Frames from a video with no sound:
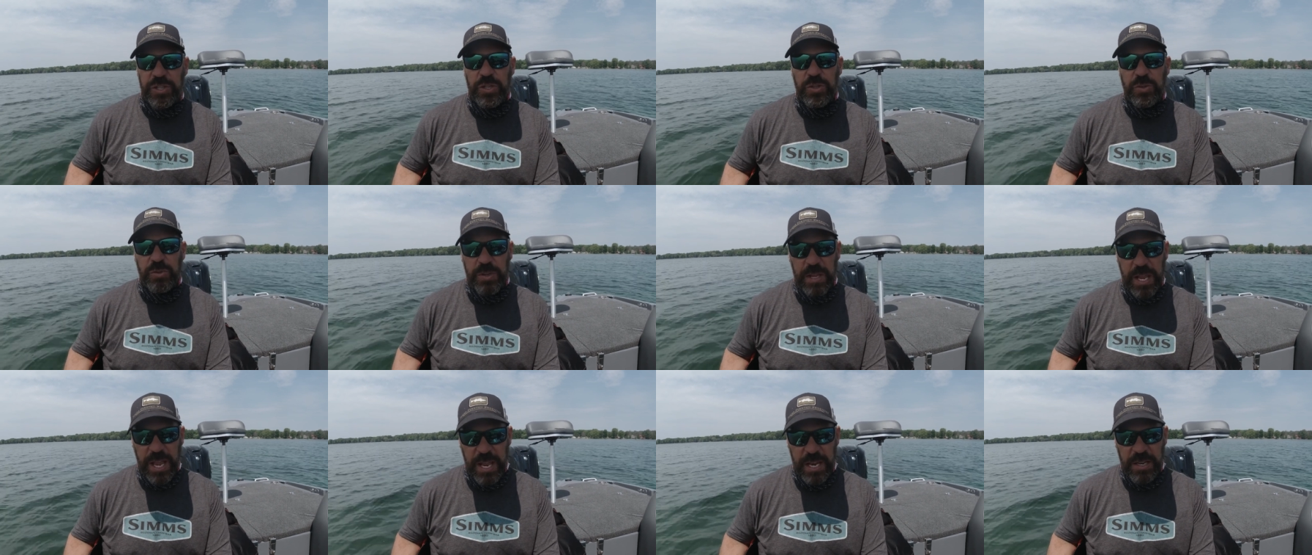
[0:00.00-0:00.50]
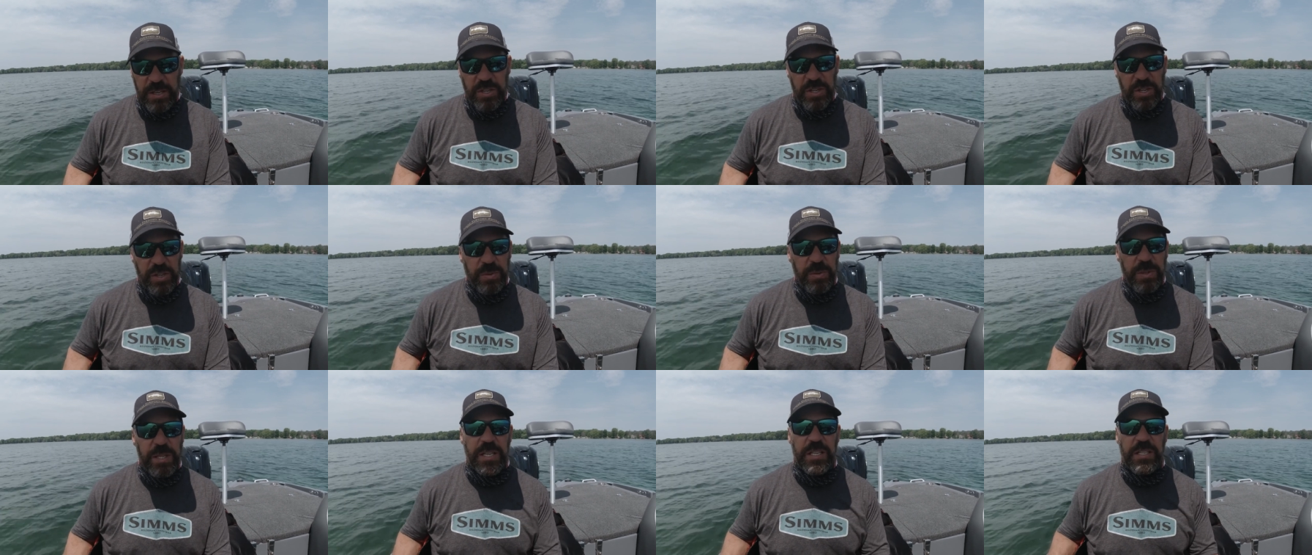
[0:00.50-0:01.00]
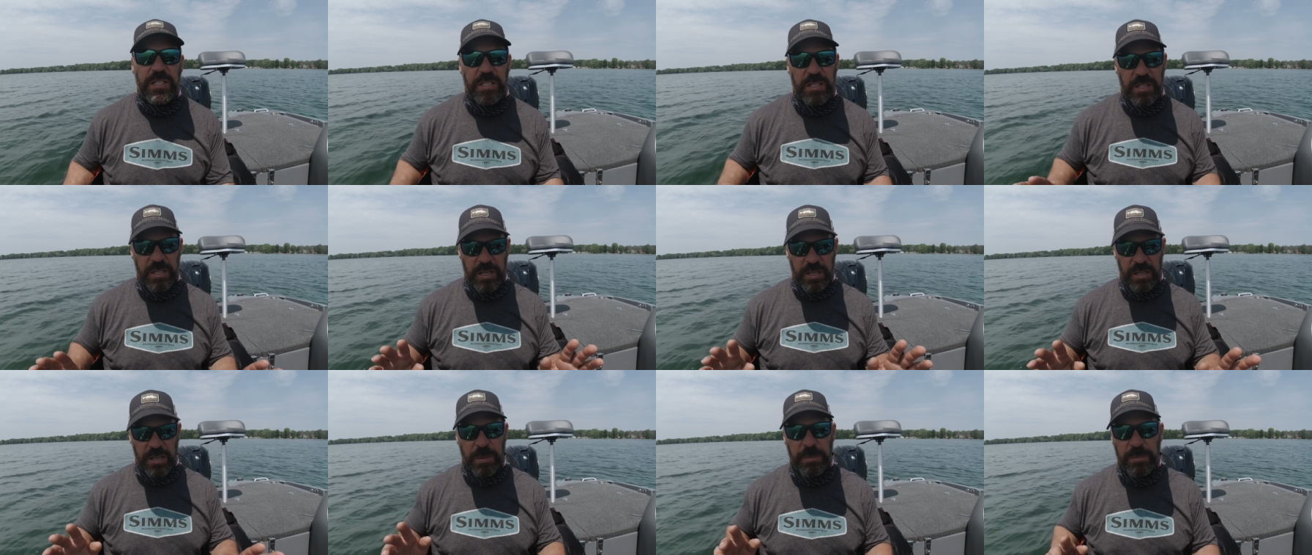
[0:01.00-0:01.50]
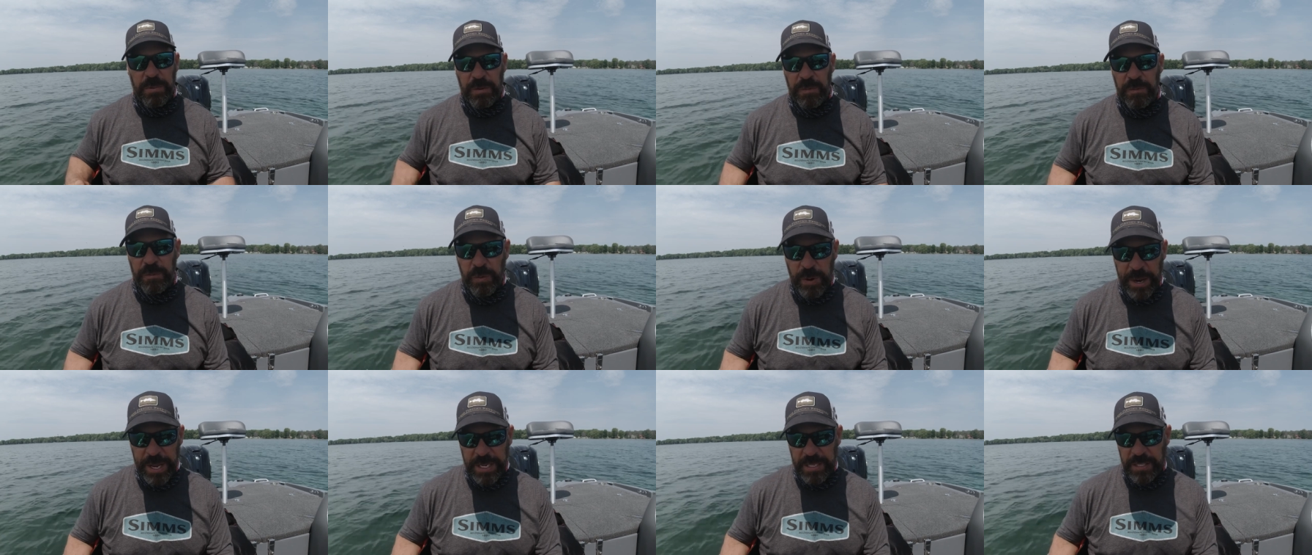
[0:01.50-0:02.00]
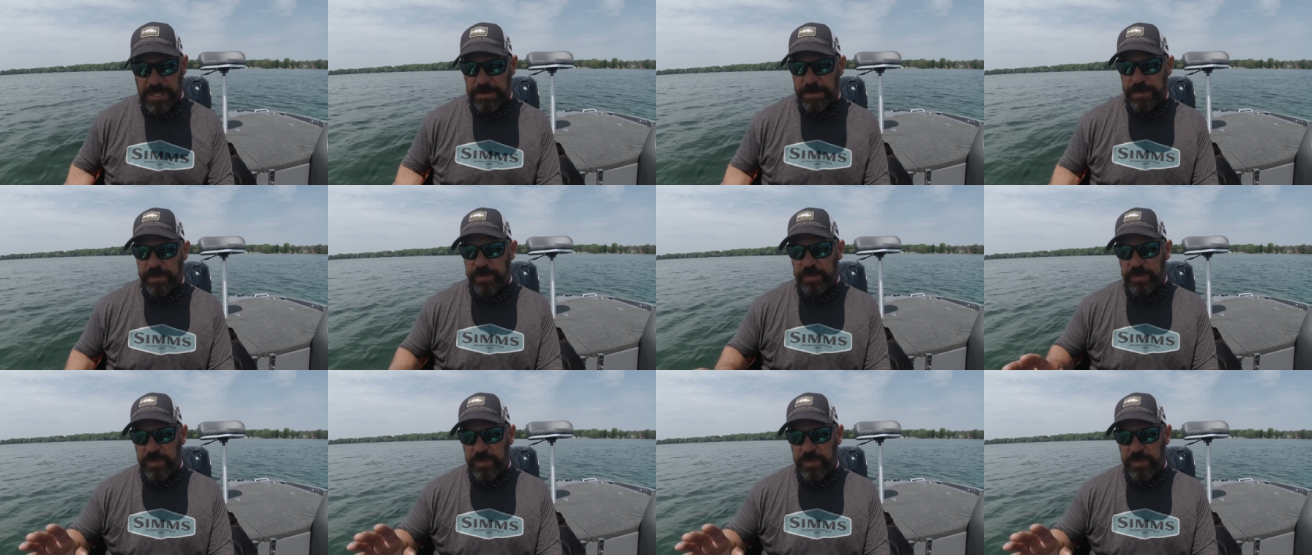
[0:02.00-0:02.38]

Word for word: You can do this a number of ways.